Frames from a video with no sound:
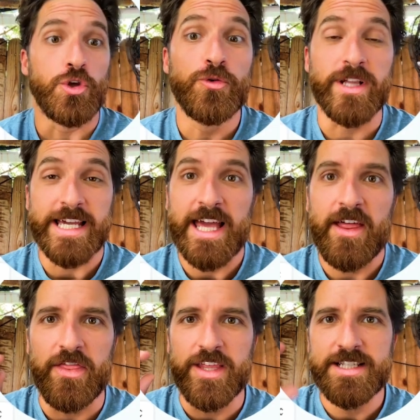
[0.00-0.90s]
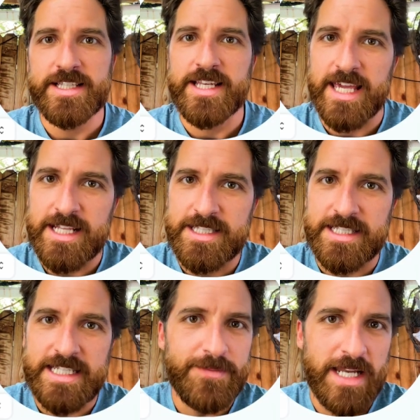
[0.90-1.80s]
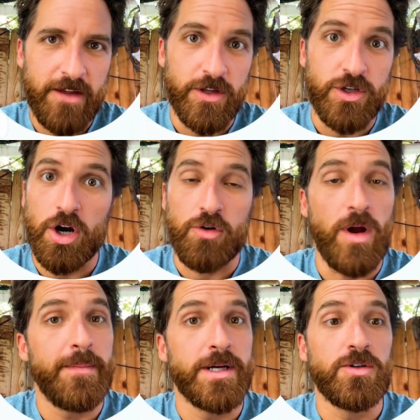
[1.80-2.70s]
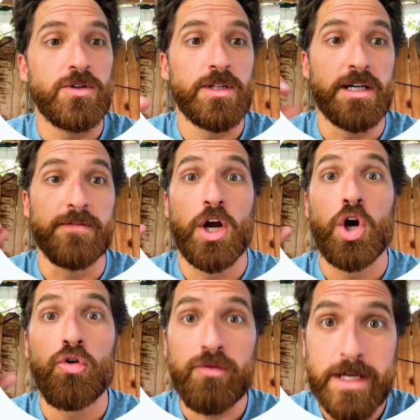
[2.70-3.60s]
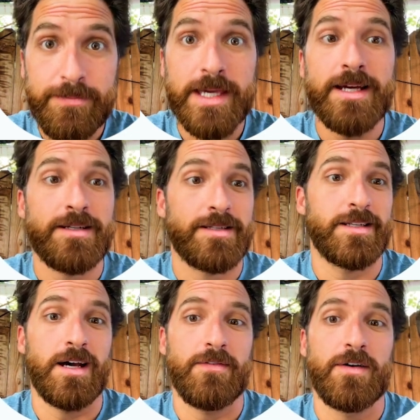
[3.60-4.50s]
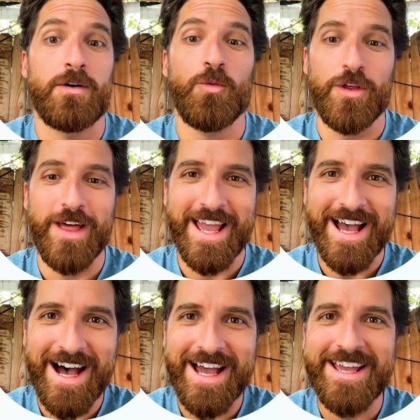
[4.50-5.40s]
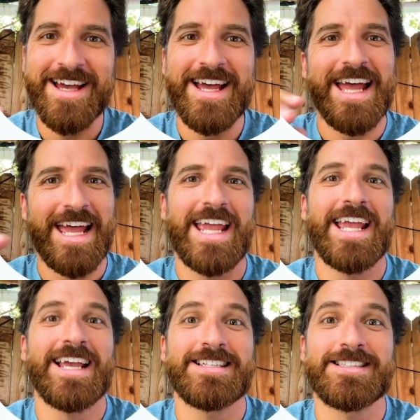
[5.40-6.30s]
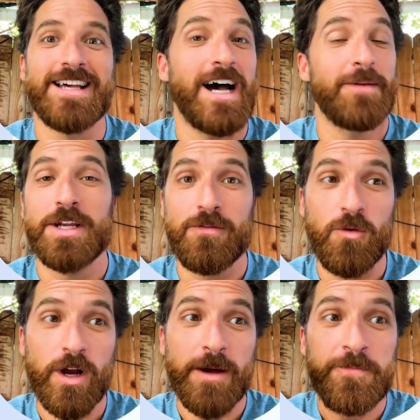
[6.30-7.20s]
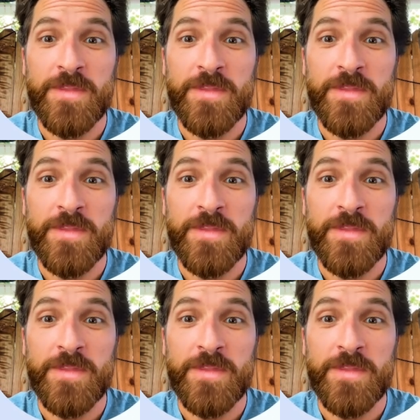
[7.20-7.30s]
Udly, this gets deep down the dark rabbit hole of creepy stuff with AI, and I'm here for it.